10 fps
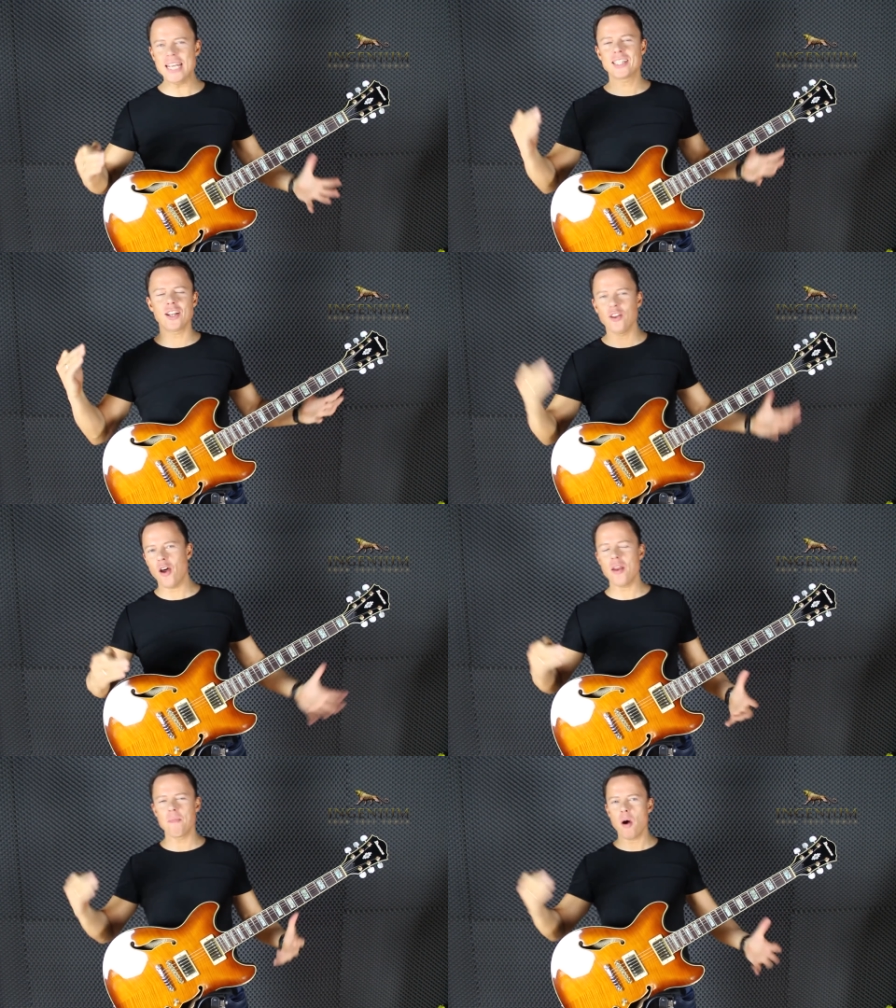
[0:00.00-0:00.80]
To
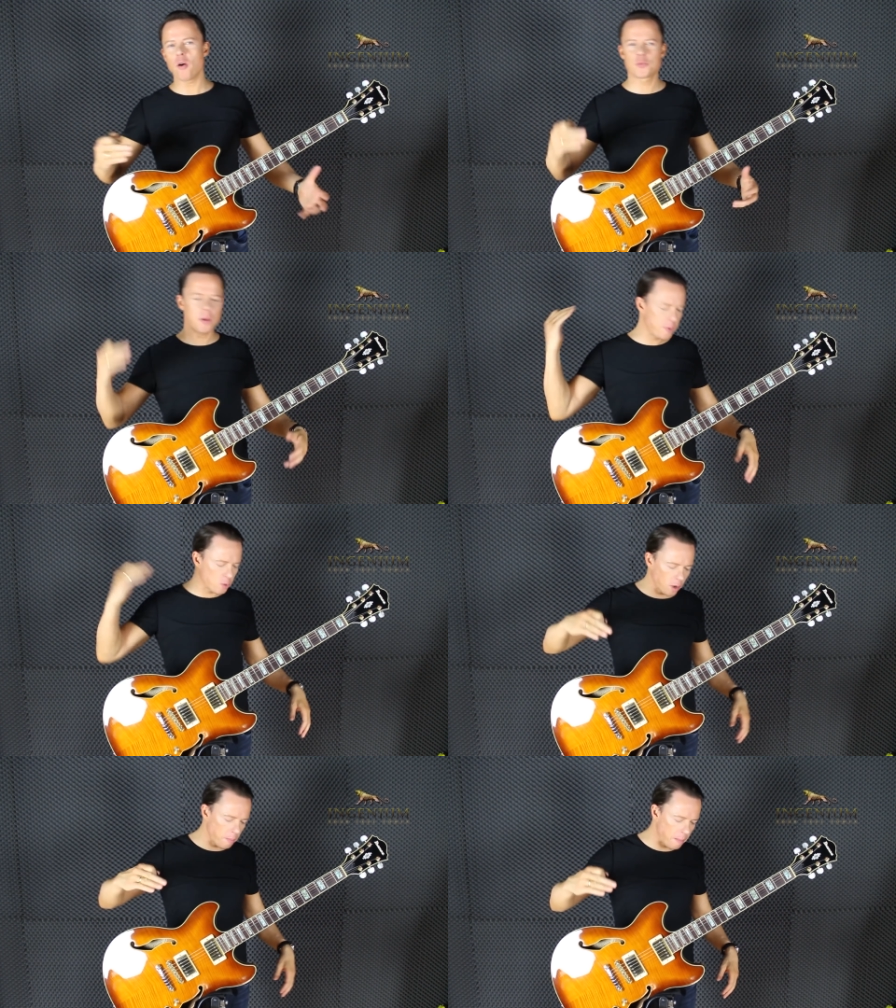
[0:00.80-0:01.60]
learn modes. We've been
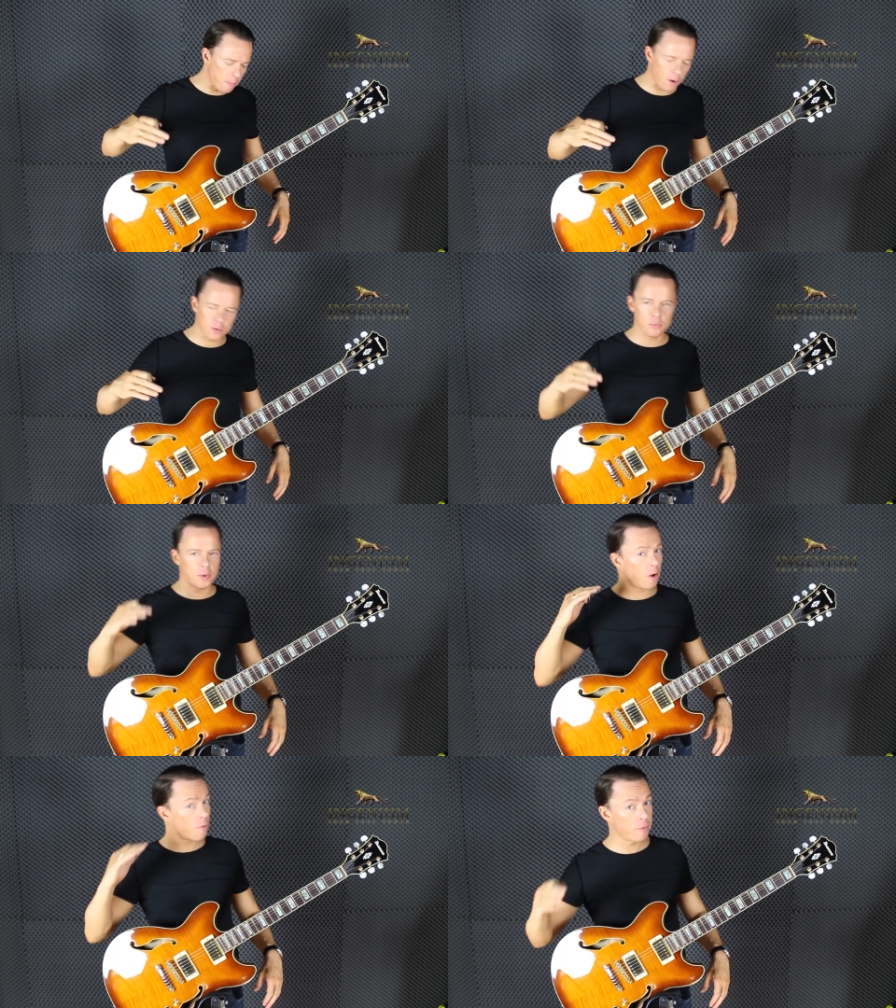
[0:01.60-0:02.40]
talking about modes and
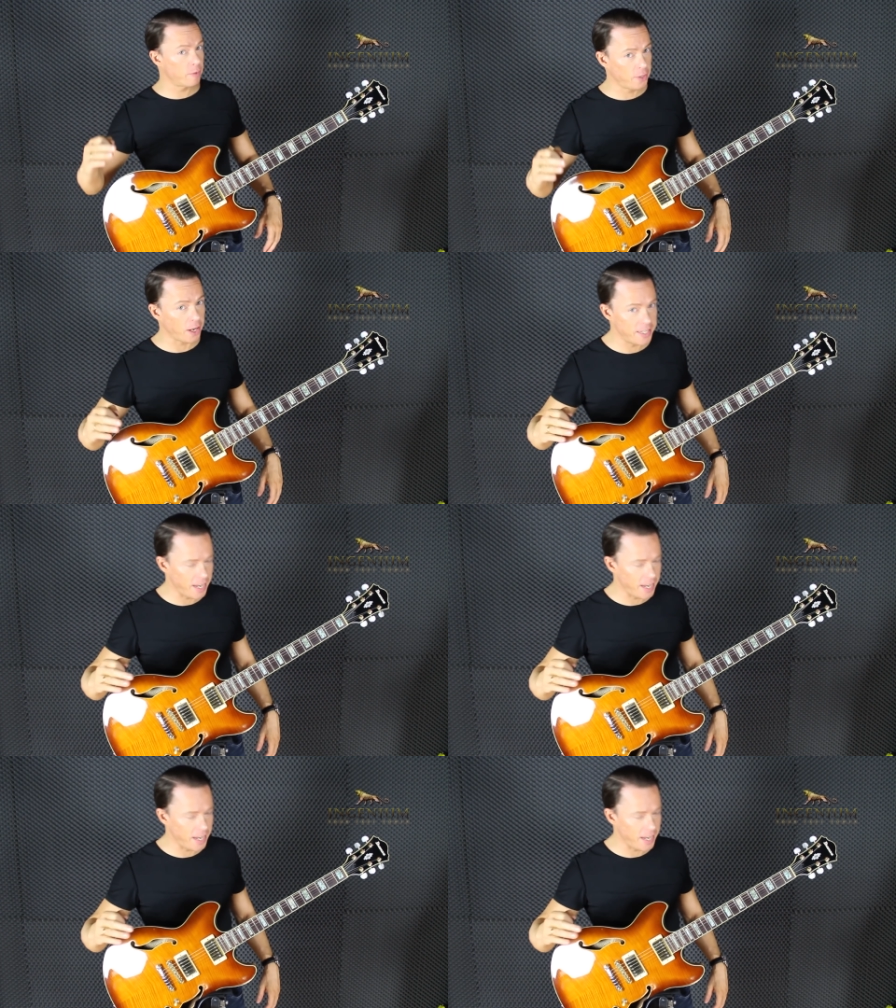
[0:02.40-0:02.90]
we're not done